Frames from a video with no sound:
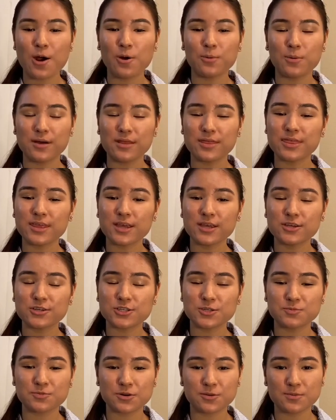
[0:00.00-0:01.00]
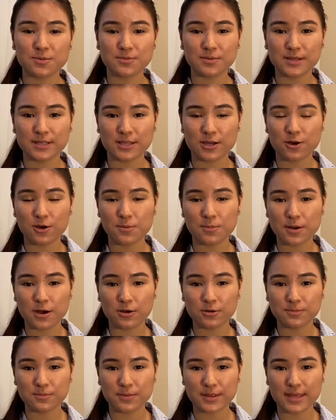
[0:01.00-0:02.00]
One thing you should probably know
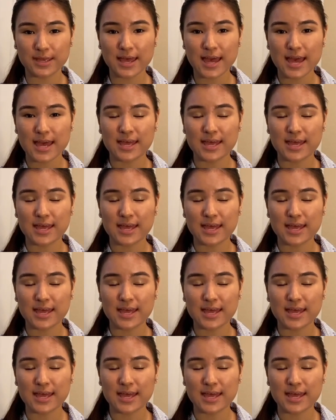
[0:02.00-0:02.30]
about me